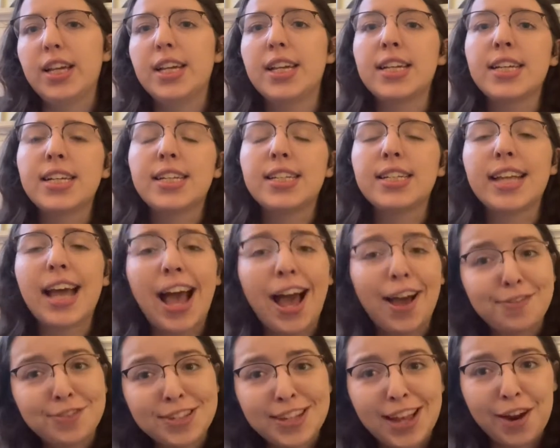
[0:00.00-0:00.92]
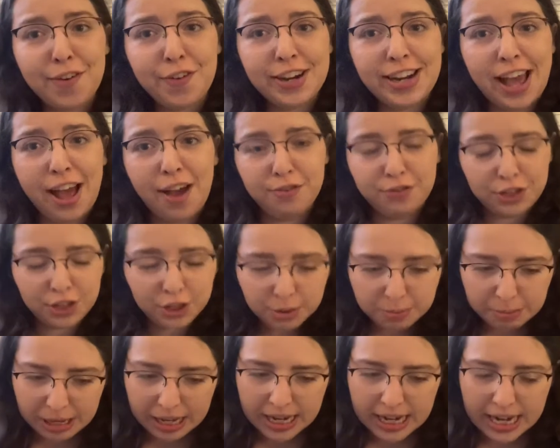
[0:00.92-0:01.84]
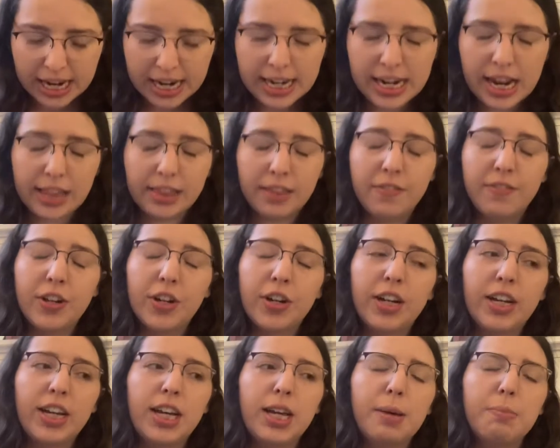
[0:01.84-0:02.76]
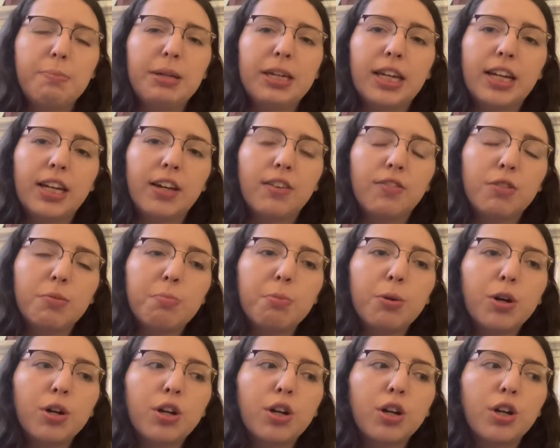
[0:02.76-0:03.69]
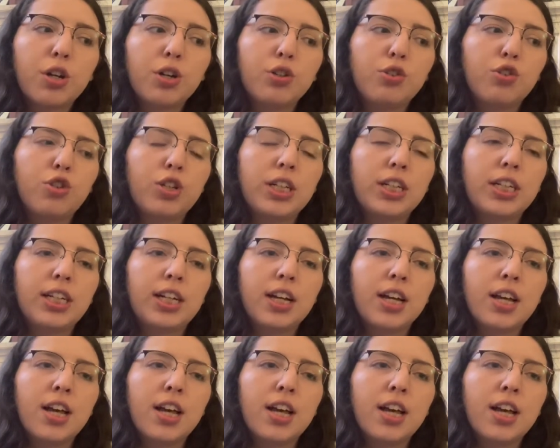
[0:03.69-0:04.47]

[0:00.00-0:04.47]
is half siren, half human, and at the very beginning of the book, she